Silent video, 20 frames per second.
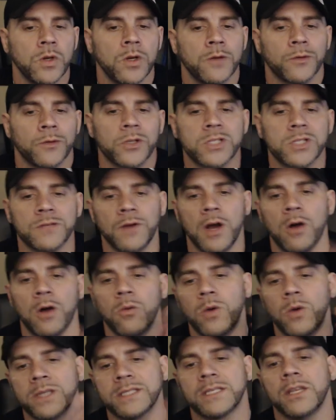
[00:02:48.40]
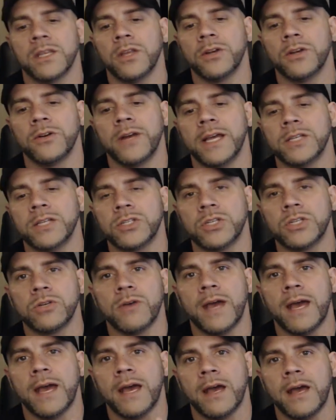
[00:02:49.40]
First of all, what cylinder heads do you
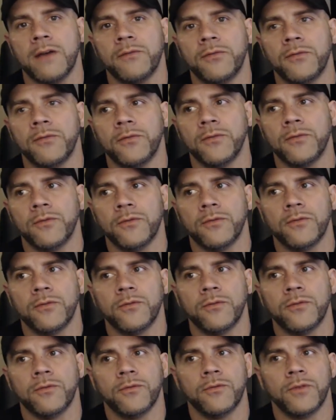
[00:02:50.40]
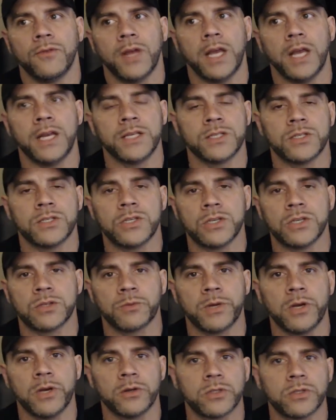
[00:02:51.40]
have? And is it a
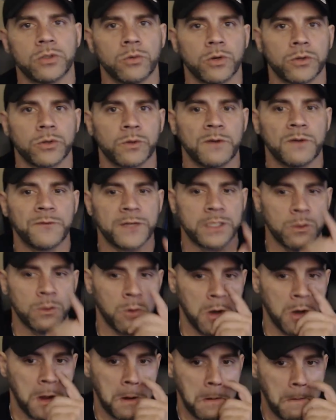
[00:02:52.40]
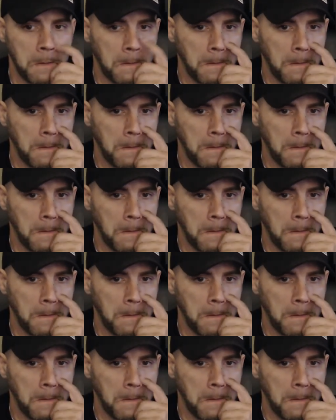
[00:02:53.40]
302 or 351?